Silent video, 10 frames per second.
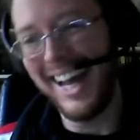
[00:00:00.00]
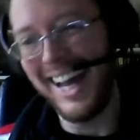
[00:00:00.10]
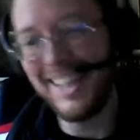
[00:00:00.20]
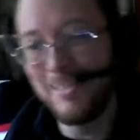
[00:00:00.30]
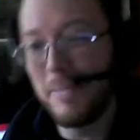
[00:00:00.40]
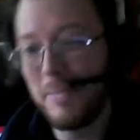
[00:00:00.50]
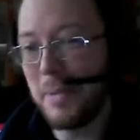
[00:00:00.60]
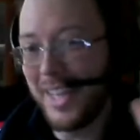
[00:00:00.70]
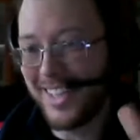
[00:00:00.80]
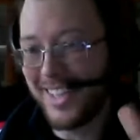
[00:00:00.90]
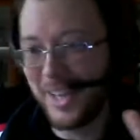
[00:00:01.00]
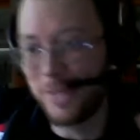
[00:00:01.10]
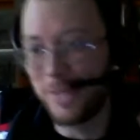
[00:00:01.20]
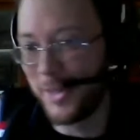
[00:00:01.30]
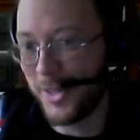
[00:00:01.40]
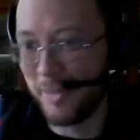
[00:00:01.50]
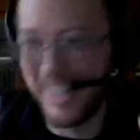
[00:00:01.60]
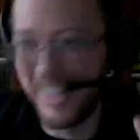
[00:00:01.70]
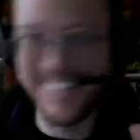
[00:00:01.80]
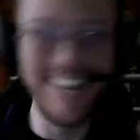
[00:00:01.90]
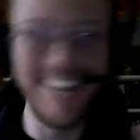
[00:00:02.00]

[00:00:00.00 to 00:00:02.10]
Maybe that's controversial of me to say.